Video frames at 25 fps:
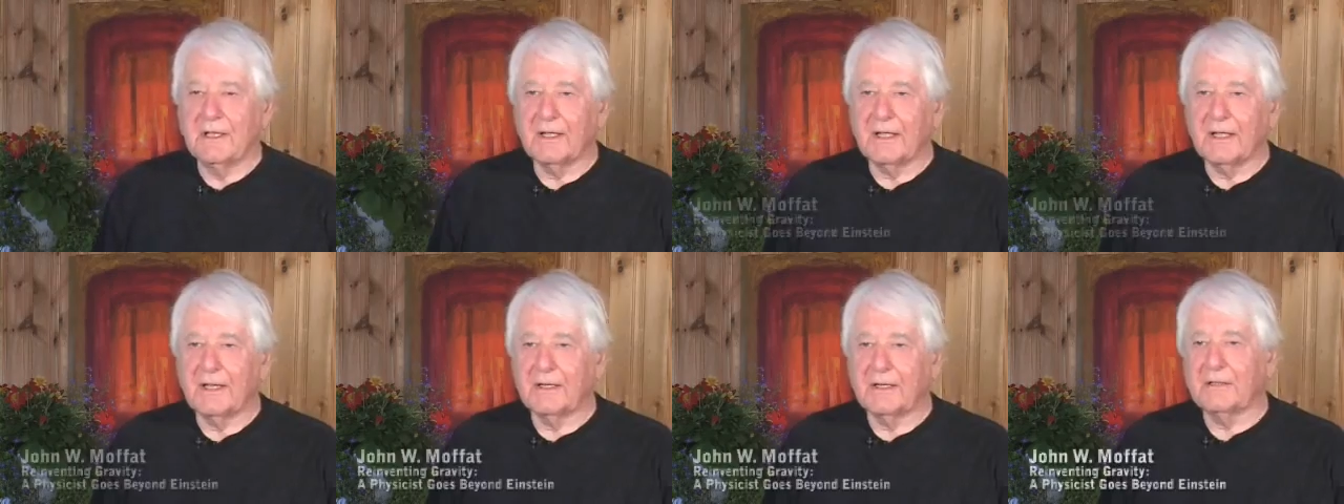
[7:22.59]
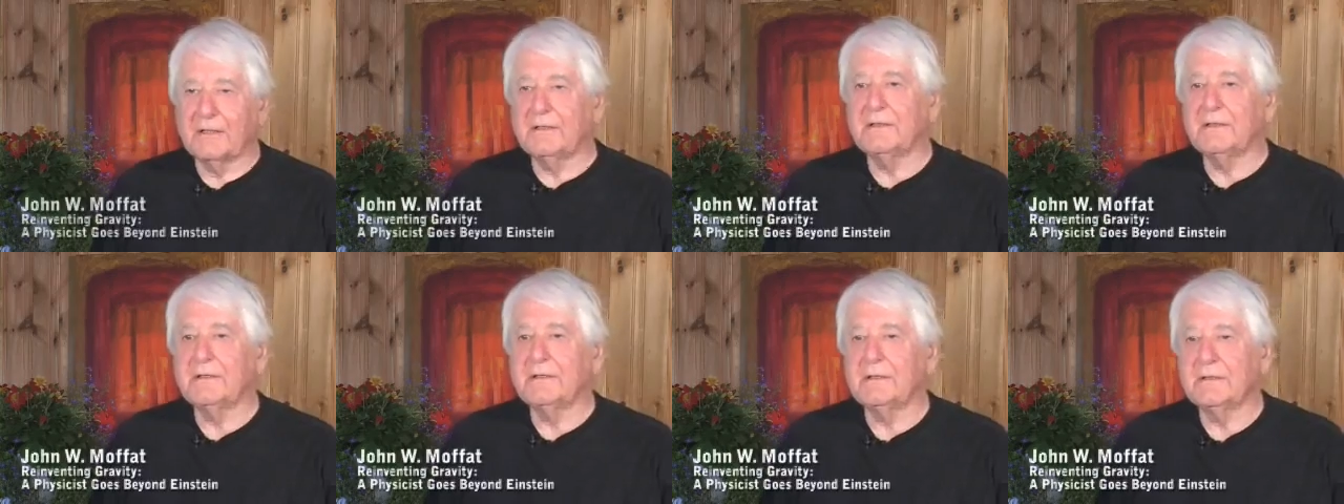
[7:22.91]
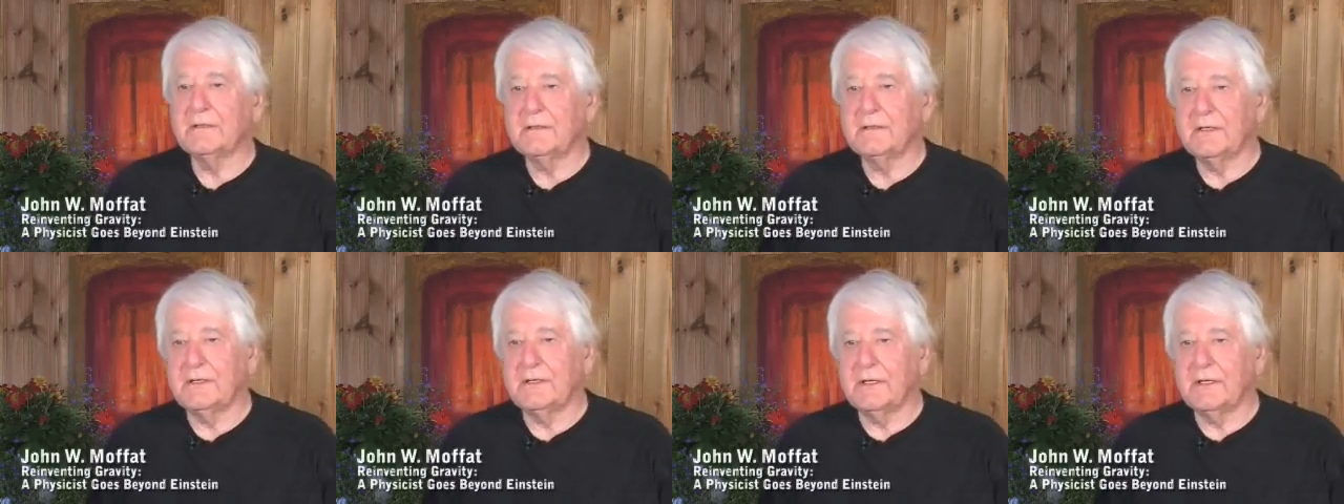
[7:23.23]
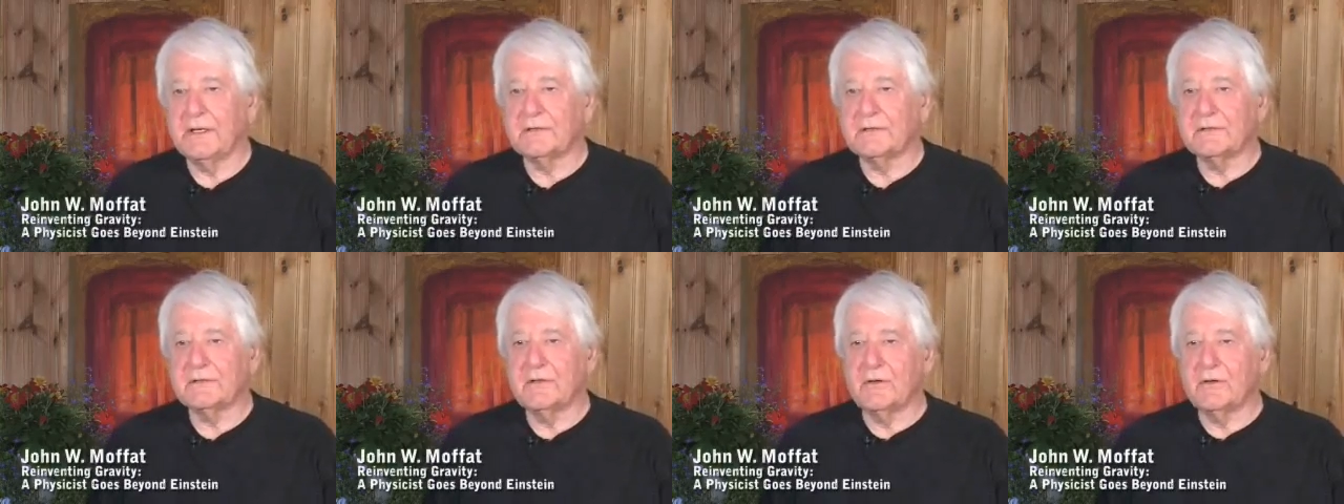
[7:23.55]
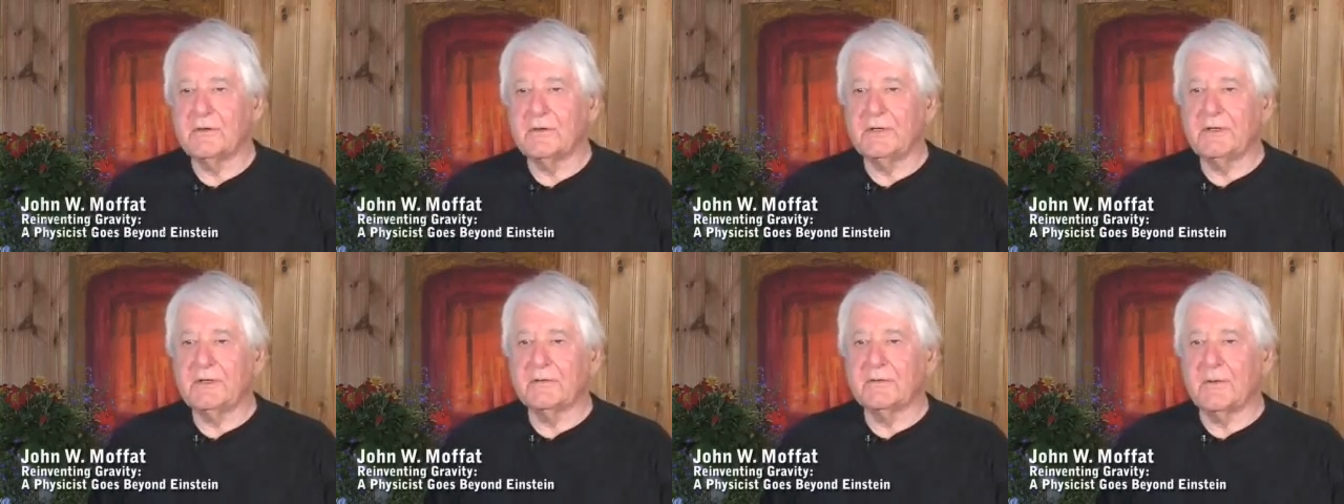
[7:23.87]
and it has
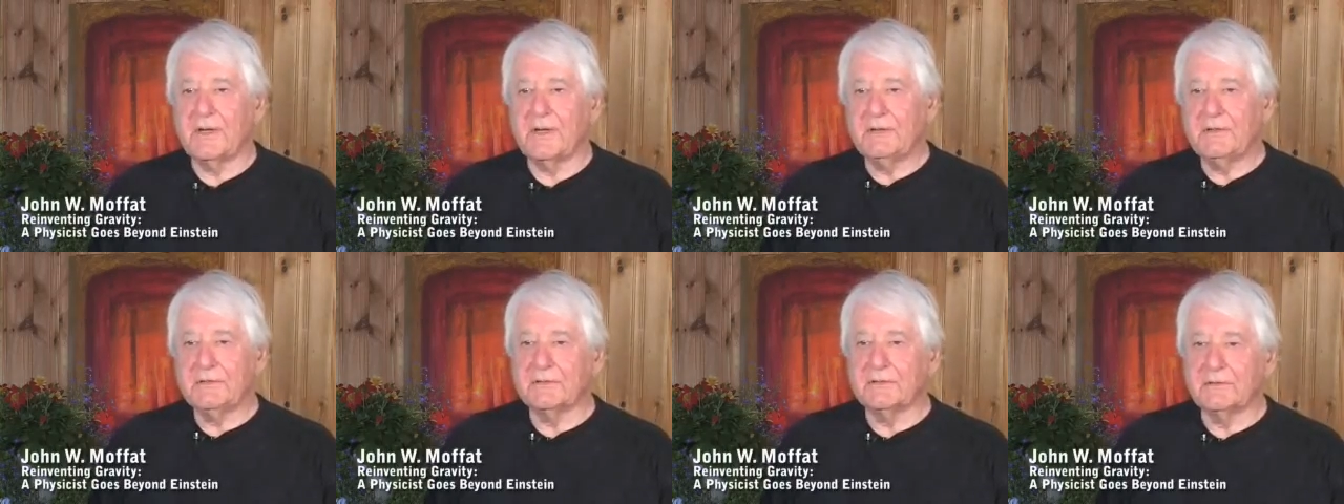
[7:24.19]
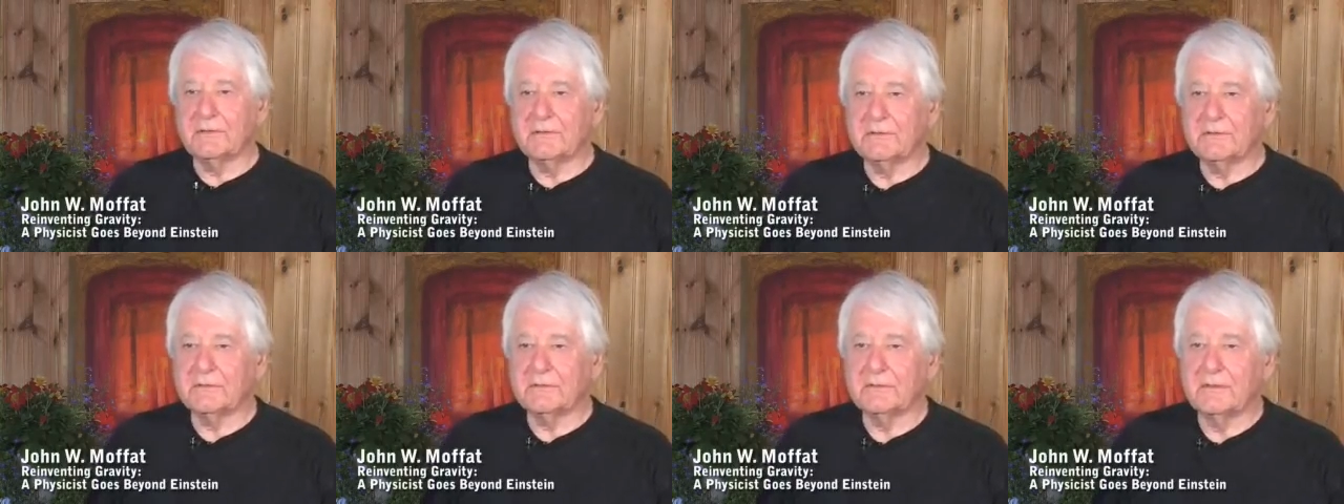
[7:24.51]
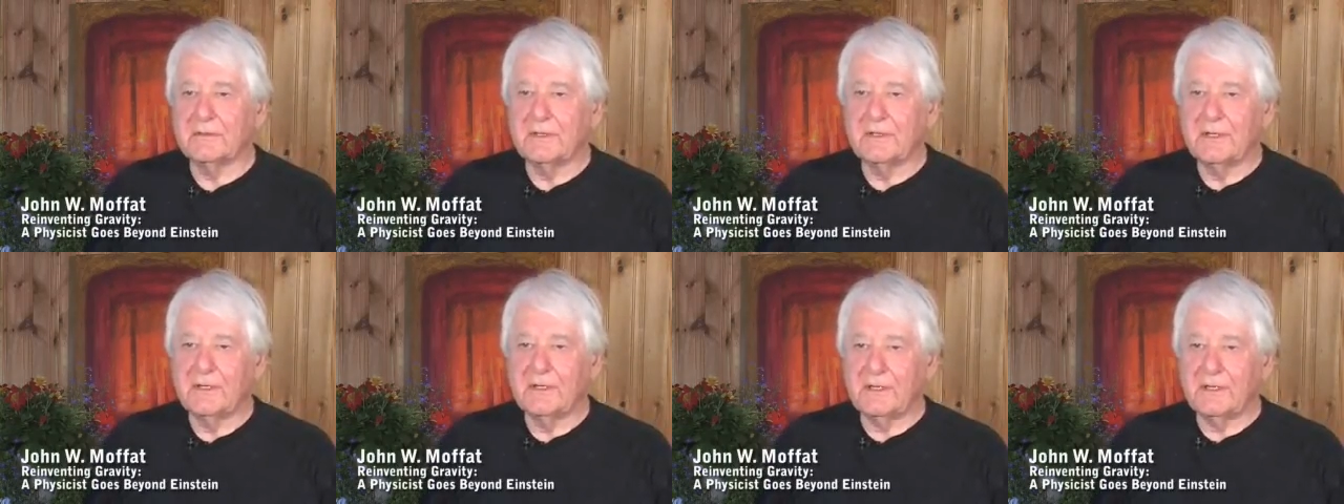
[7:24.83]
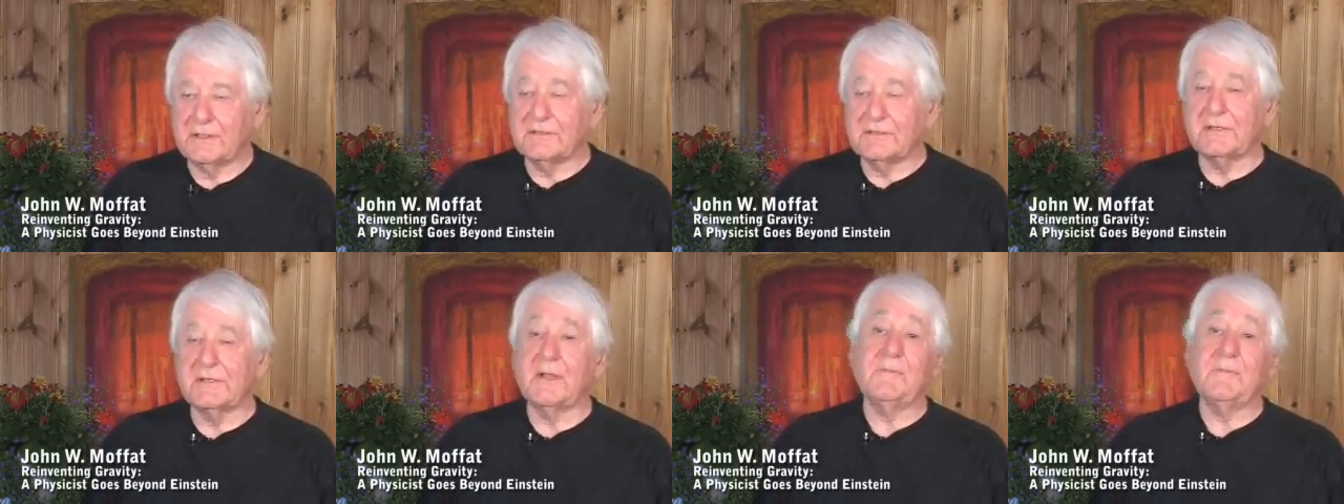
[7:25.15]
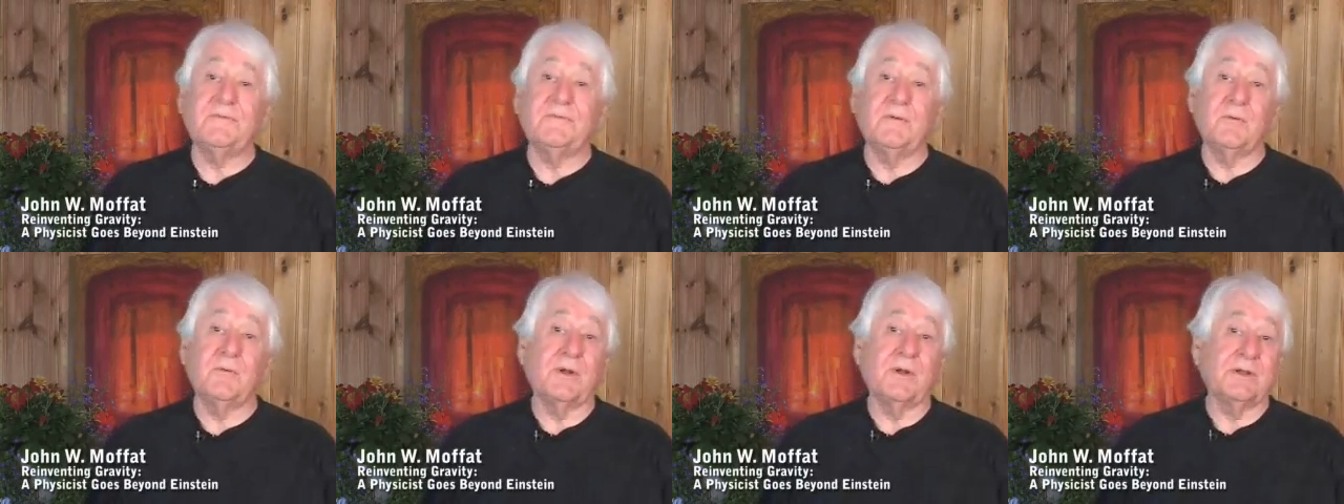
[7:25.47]
no equations
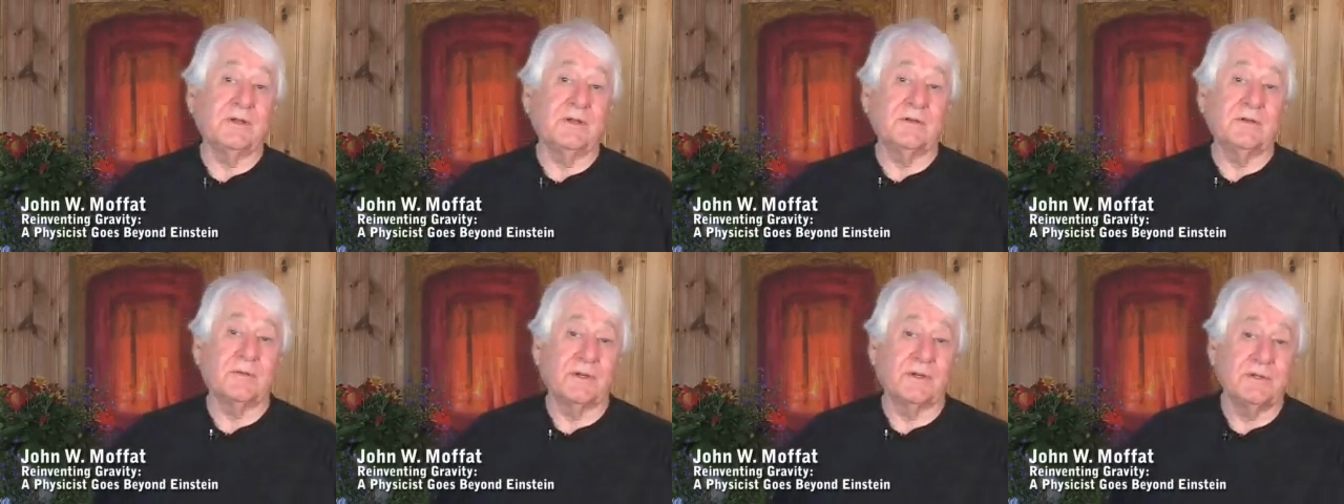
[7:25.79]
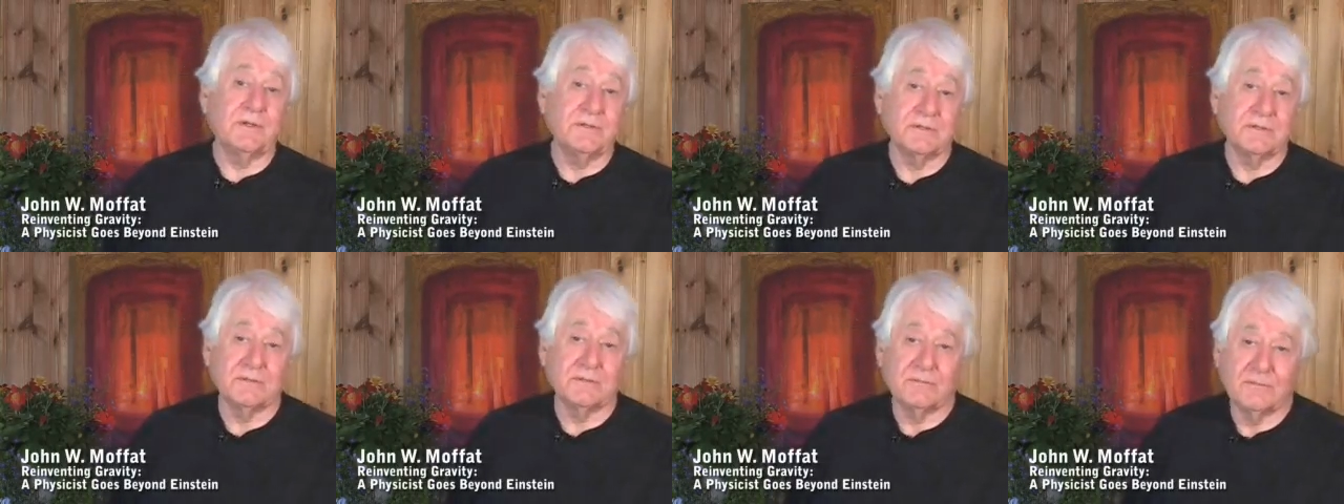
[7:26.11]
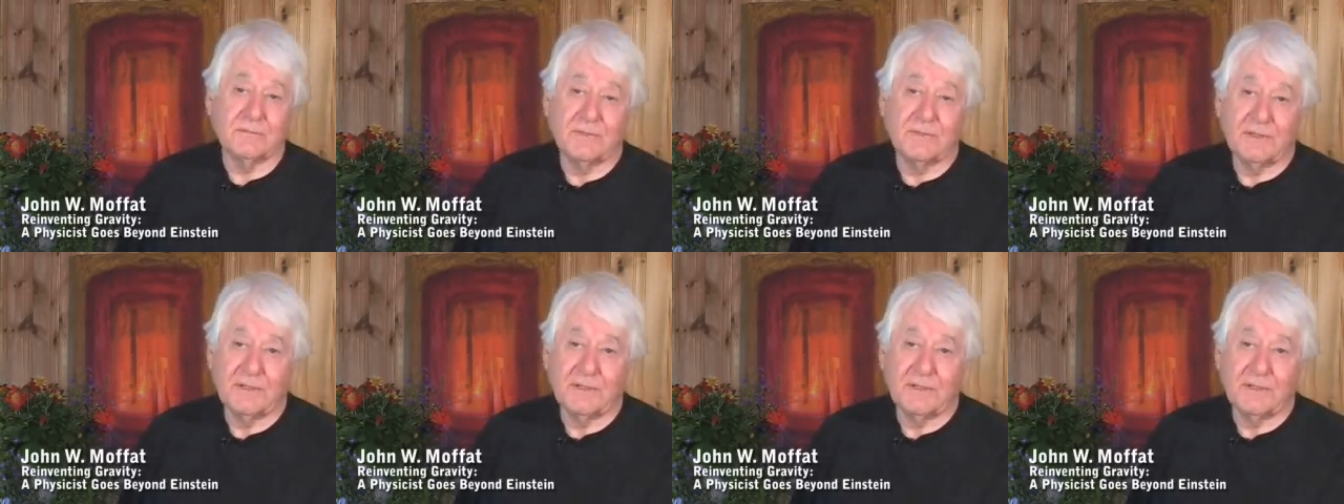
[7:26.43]
except for one equation